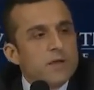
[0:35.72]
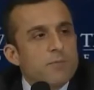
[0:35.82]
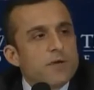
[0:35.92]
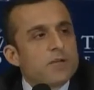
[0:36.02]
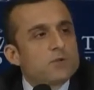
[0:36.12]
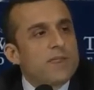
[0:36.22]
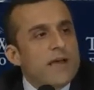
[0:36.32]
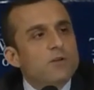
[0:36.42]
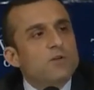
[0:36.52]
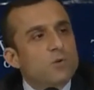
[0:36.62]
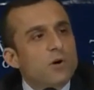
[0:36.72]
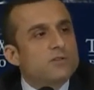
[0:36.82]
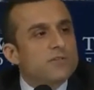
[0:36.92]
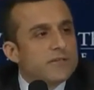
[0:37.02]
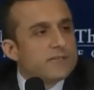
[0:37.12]
because without
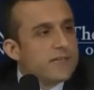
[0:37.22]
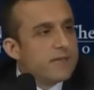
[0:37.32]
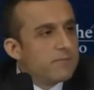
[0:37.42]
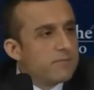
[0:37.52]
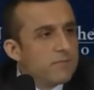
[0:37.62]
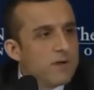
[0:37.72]
quoting them,